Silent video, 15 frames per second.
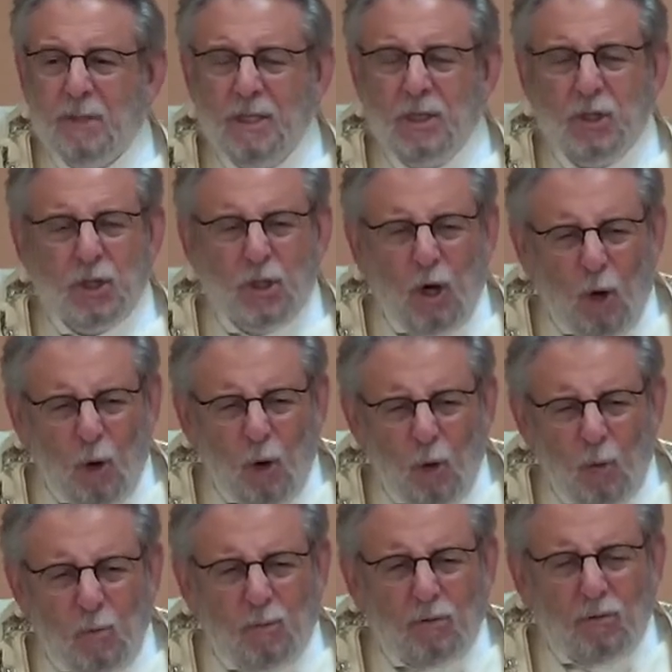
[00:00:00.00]

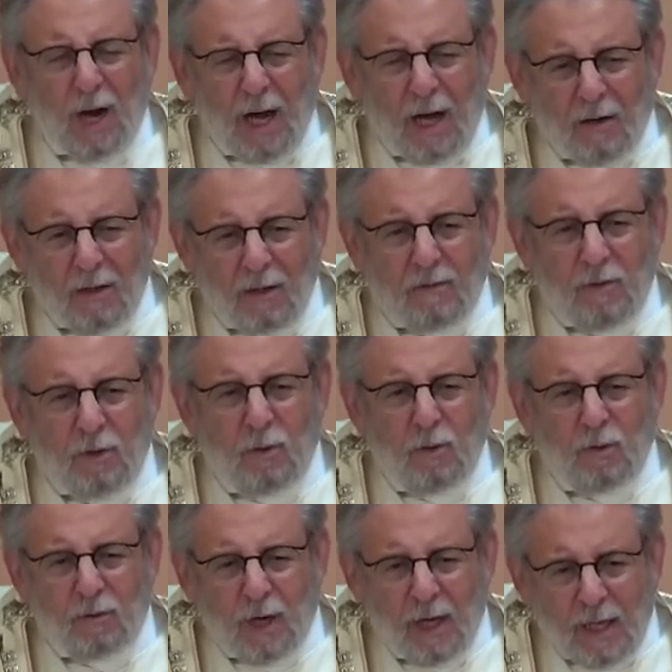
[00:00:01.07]
so proud of
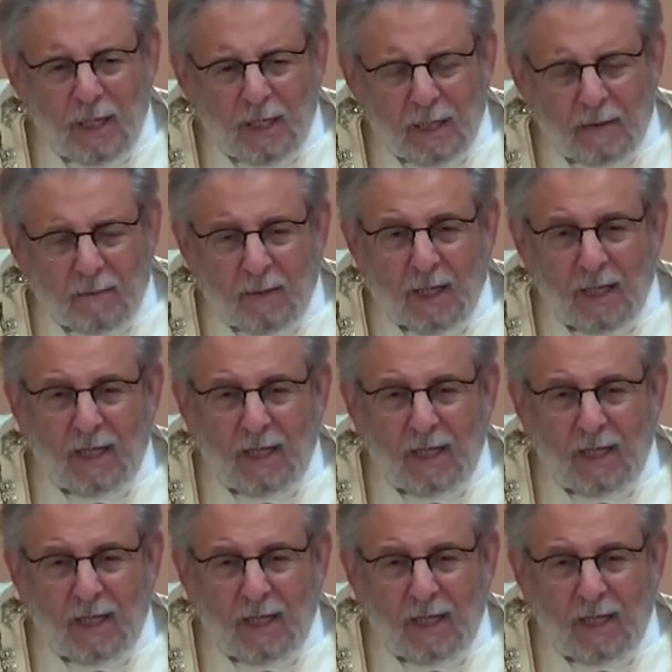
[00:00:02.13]
Ukraine.